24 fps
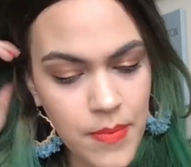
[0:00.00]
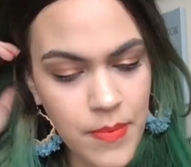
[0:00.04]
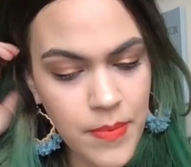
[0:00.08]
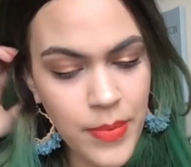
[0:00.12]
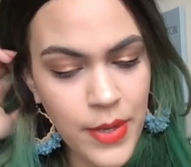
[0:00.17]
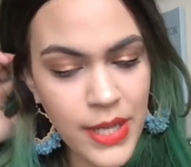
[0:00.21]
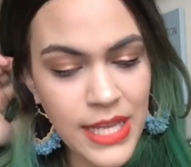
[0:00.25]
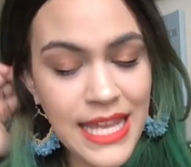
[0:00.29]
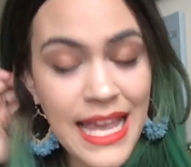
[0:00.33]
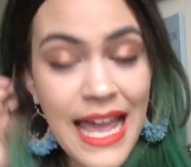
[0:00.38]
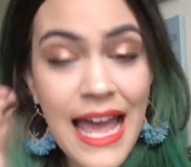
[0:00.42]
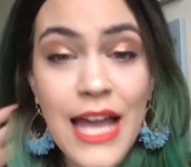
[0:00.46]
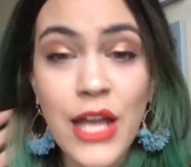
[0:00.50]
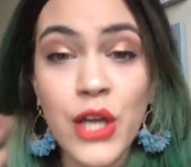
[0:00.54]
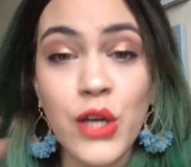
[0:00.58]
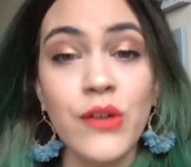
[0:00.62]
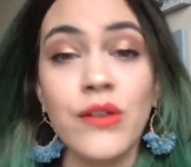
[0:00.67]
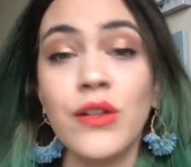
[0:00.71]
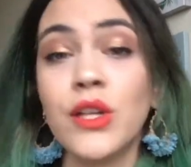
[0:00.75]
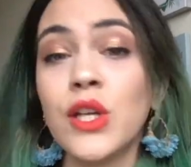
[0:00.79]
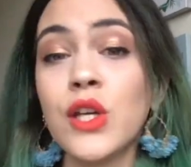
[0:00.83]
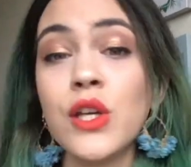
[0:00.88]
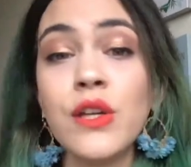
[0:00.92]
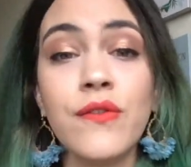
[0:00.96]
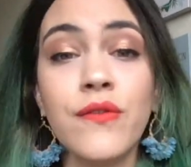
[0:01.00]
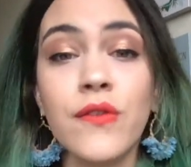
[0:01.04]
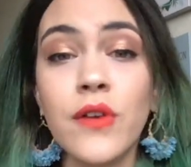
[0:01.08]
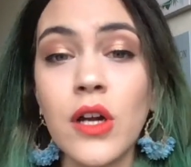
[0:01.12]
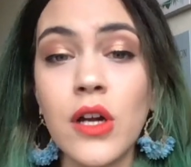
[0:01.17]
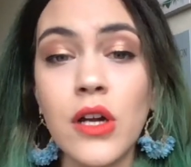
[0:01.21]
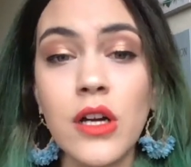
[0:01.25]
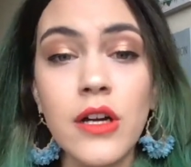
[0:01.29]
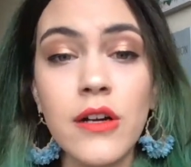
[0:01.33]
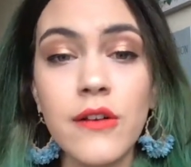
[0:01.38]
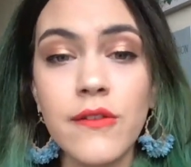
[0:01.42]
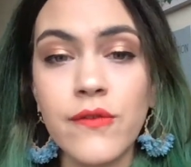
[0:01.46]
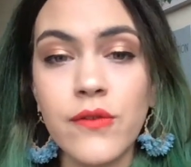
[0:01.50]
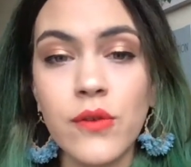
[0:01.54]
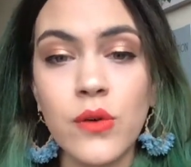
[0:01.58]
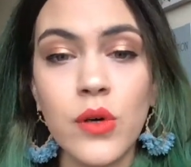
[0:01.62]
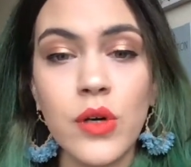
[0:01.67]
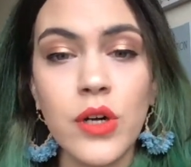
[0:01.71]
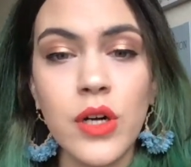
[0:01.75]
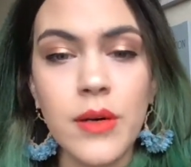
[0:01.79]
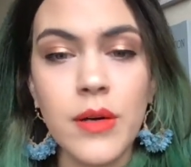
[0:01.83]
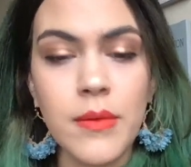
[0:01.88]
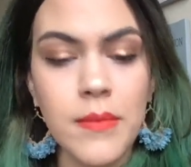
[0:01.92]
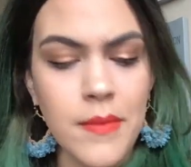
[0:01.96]
But yeah, good for her
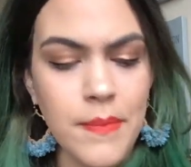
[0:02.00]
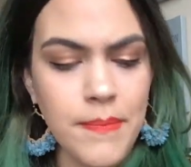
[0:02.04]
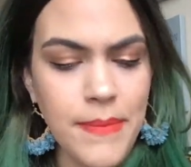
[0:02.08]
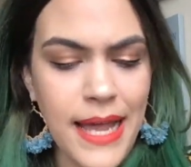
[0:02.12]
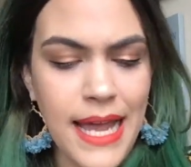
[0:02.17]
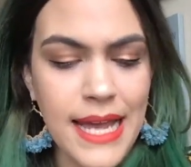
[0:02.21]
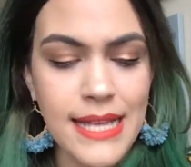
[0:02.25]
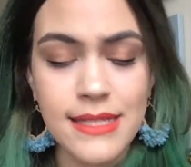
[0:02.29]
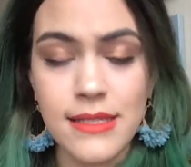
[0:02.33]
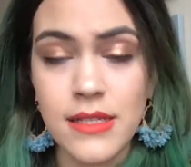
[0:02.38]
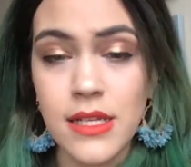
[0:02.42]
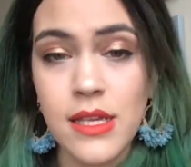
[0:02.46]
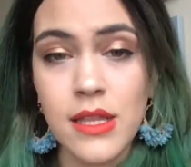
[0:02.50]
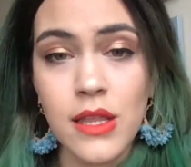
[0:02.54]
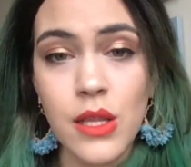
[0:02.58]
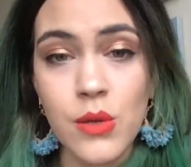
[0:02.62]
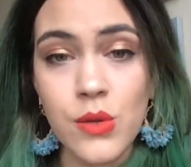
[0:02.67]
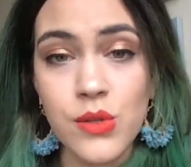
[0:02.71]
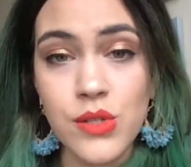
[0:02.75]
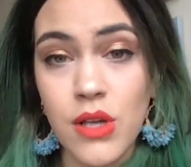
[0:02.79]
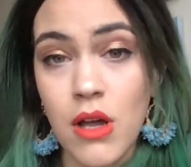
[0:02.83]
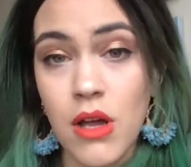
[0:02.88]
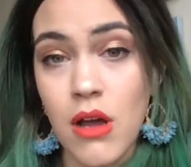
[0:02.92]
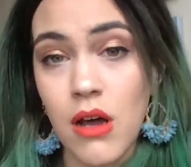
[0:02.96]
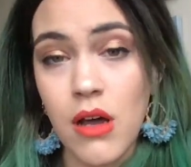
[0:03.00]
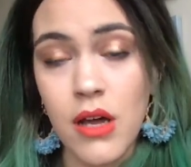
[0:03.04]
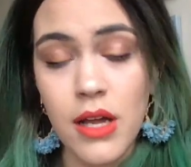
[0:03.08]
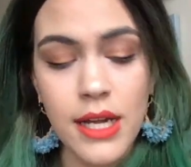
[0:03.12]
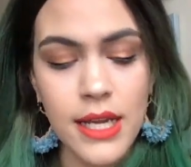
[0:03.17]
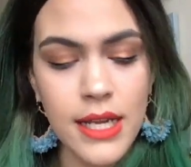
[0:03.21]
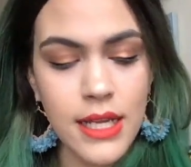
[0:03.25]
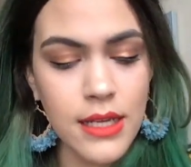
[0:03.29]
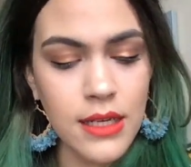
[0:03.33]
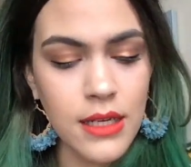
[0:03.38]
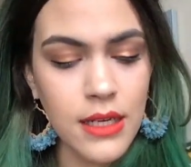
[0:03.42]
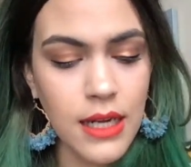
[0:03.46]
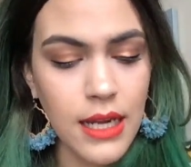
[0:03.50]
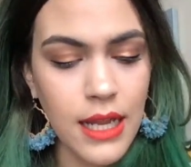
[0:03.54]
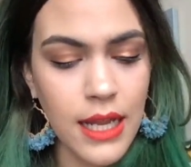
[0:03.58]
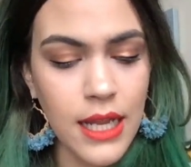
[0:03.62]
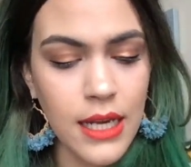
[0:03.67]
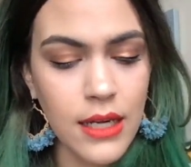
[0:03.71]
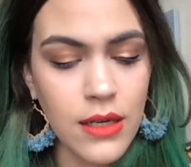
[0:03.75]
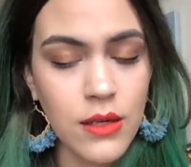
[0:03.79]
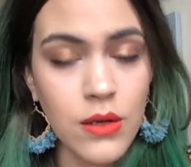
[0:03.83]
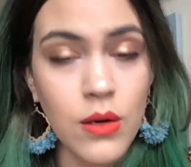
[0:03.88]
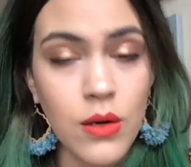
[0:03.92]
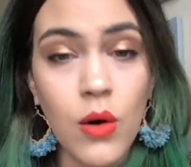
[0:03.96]
for passing those on
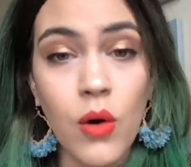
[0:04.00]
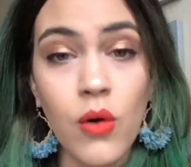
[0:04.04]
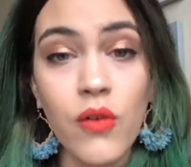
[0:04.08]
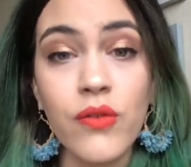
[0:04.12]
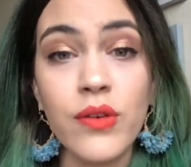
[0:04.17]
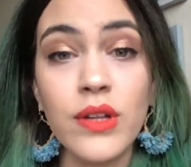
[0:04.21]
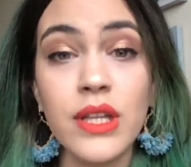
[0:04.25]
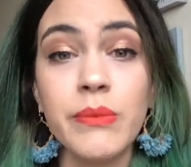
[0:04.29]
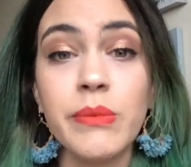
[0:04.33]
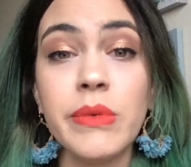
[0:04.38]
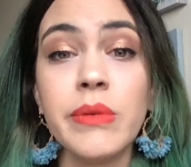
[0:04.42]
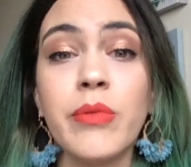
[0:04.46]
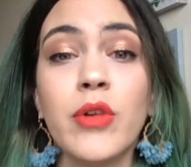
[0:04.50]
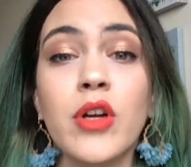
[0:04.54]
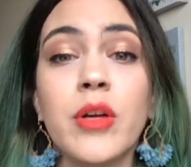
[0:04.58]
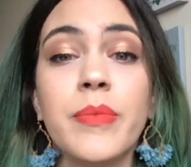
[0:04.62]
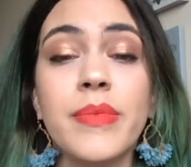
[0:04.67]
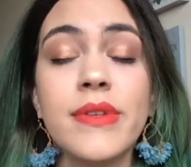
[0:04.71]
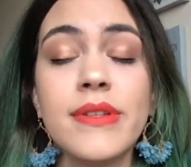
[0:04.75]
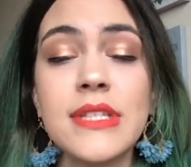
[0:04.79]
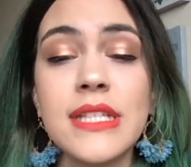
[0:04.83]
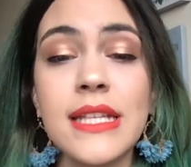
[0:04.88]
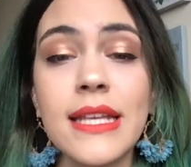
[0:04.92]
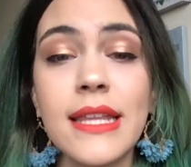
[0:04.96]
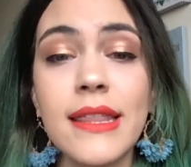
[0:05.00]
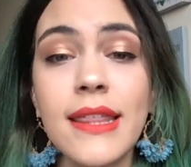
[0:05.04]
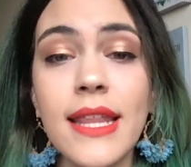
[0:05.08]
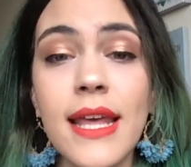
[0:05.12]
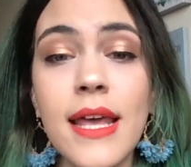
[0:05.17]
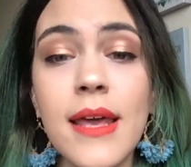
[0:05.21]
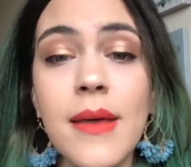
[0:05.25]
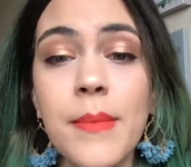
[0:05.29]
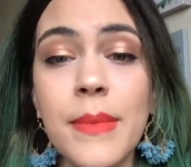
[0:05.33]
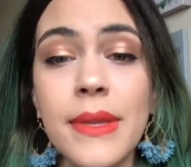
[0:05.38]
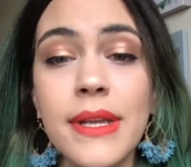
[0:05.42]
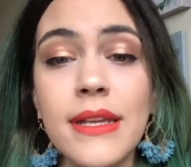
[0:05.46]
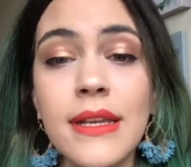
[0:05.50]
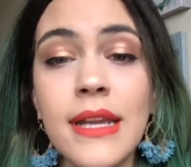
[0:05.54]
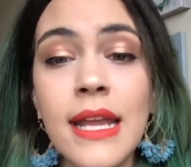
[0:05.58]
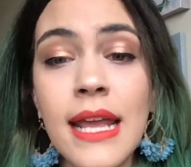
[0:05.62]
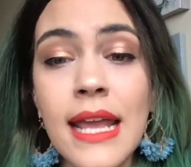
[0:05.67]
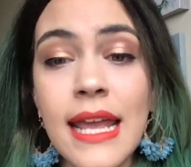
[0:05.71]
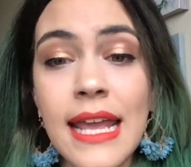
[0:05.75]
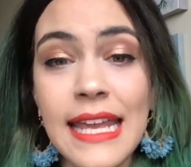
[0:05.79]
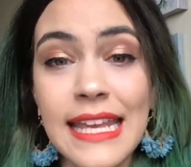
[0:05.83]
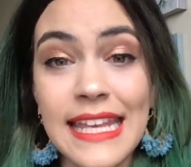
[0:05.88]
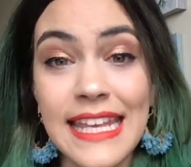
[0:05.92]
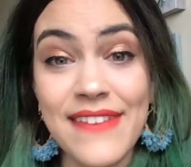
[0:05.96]
and hopefully repurposing them and
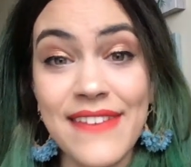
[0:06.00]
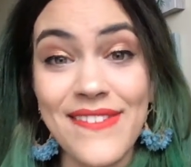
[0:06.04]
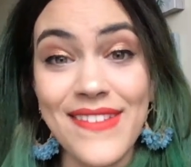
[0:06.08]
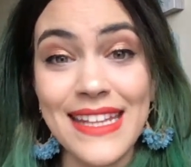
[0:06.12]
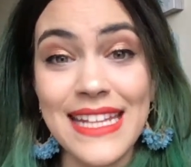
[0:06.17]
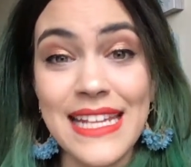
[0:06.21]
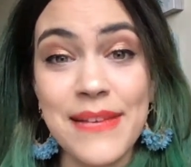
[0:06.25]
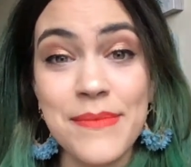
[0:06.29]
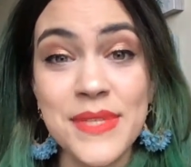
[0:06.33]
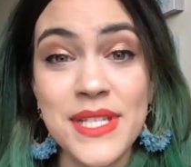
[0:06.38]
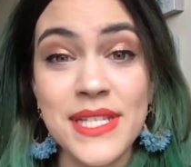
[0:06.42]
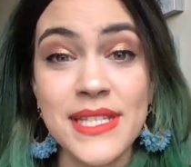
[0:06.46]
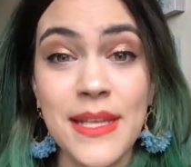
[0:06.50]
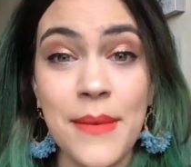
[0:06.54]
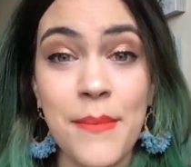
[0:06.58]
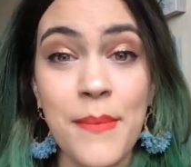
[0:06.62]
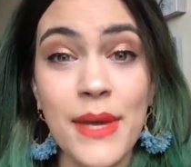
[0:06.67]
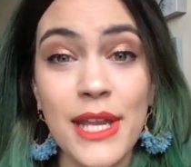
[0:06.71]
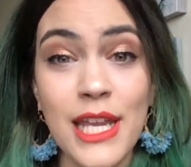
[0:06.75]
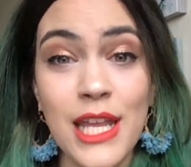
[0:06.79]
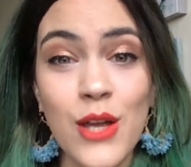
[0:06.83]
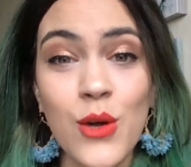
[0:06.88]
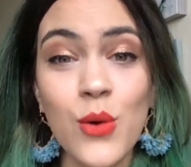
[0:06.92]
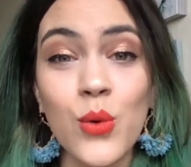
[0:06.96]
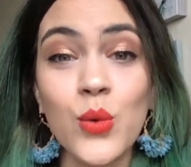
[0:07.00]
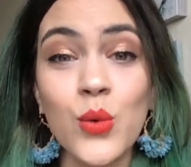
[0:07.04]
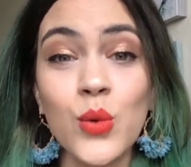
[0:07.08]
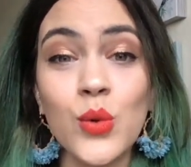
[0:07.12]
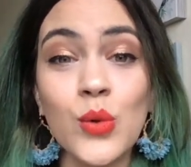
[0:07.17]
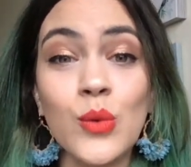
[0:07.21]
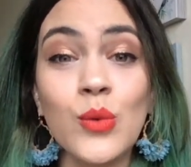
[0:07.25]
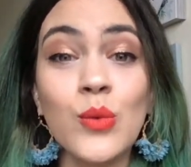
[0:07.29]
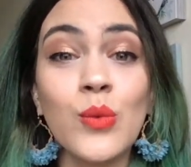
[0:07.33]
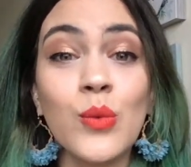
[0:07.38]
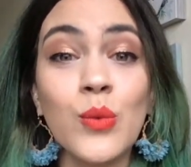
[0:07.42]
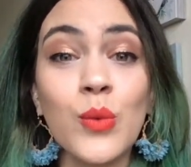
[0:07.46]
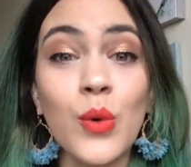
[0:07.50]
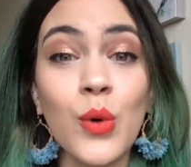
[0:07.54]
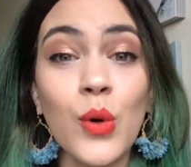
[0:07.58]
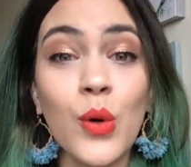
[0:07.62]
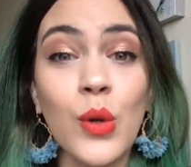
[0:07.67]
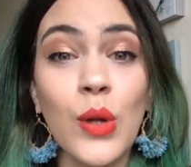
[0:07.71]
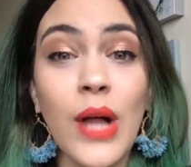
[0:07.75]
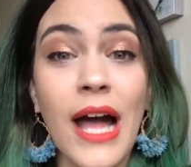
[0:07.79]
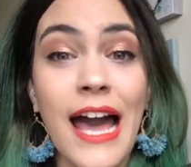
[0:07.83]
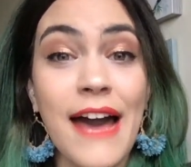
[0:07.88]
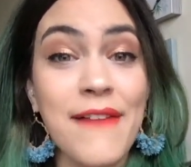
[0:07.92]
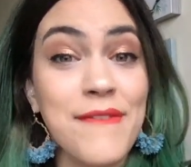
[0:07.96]
giving them to somebody who
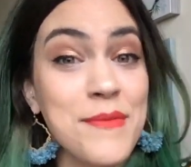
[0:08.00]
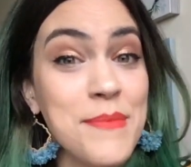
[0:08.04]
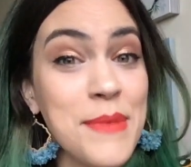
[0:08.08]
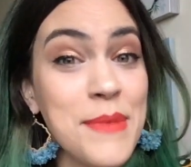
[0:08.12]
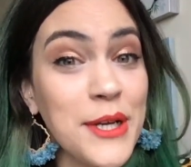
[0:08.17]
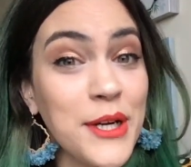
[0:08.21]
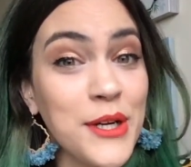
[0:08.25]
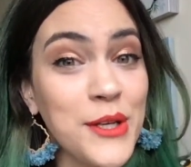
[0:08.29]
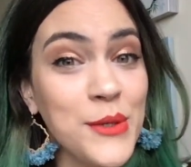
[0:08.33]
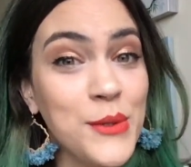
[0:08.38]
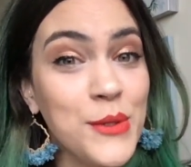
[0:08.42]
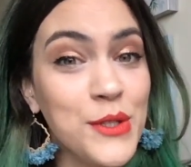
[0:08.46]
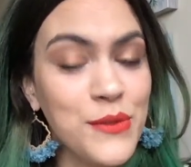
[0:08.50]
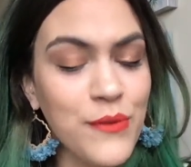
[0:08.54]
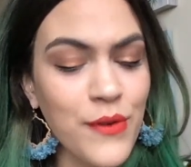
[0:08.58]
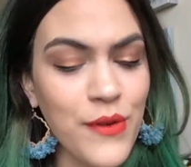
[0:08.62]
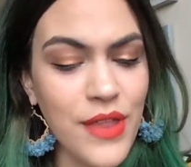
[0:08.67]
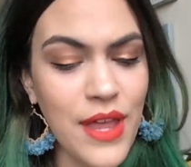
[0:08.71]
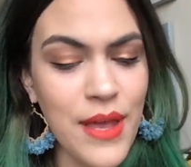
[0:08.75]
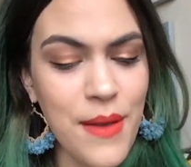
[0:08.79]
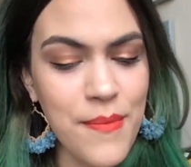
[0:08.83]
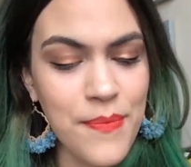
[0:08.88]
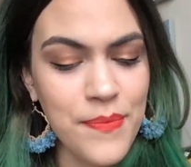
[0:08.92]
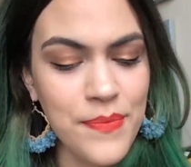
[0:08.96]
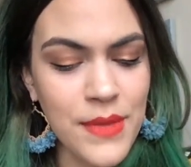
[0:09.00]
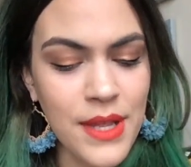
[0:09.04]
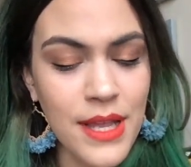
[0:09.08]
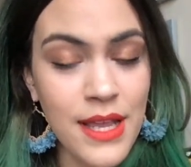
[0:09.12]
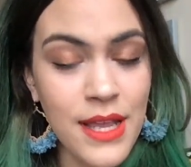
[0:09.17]
will have a better use for them,